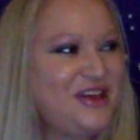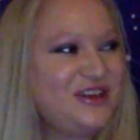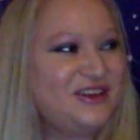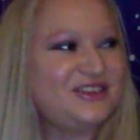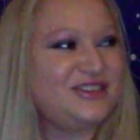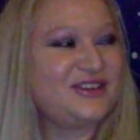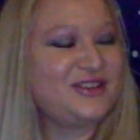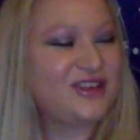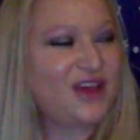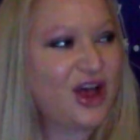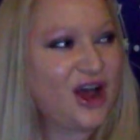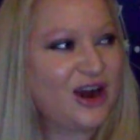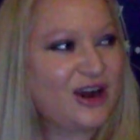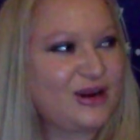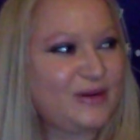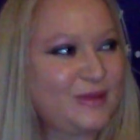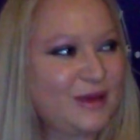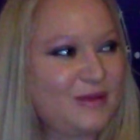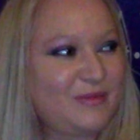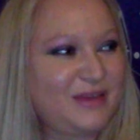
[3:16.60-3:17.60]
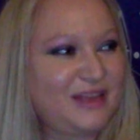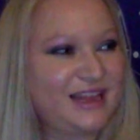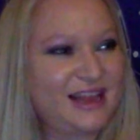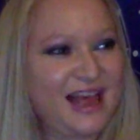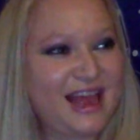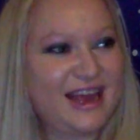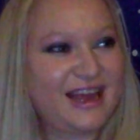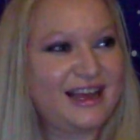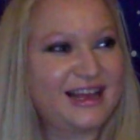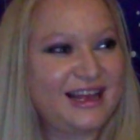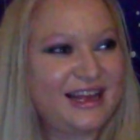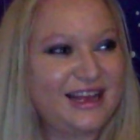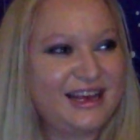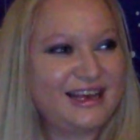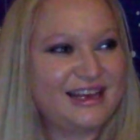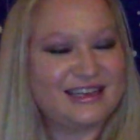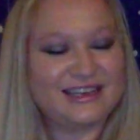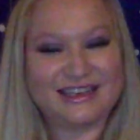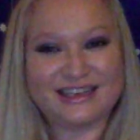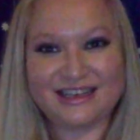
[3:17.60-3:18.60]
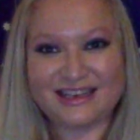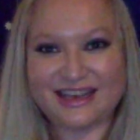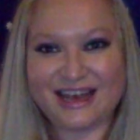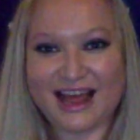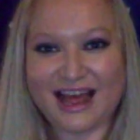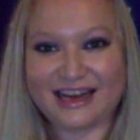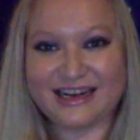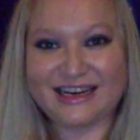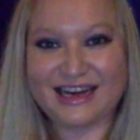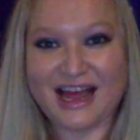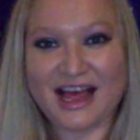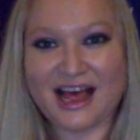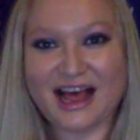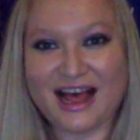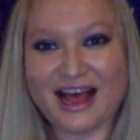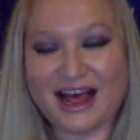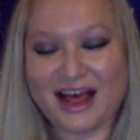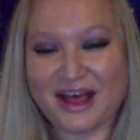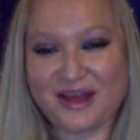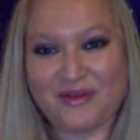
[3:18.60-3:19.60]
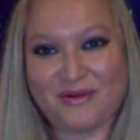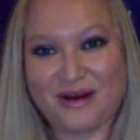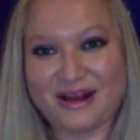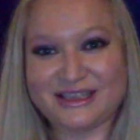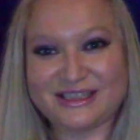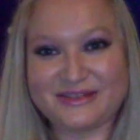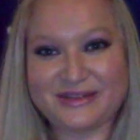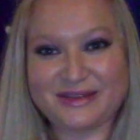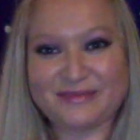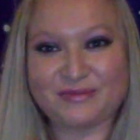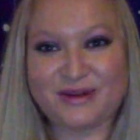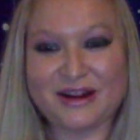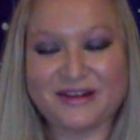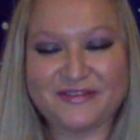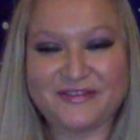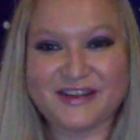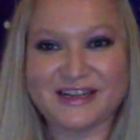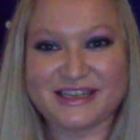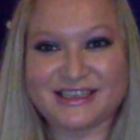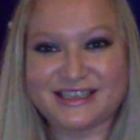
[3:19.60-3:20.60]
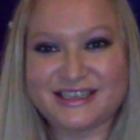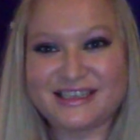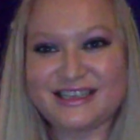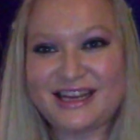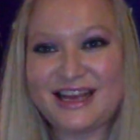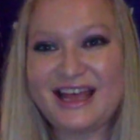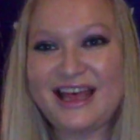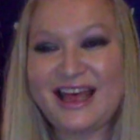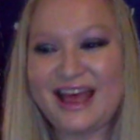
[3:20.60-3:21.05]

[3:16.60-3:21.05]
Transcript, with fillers: So the heart may be like, la-di-da, I want to eat breakfast.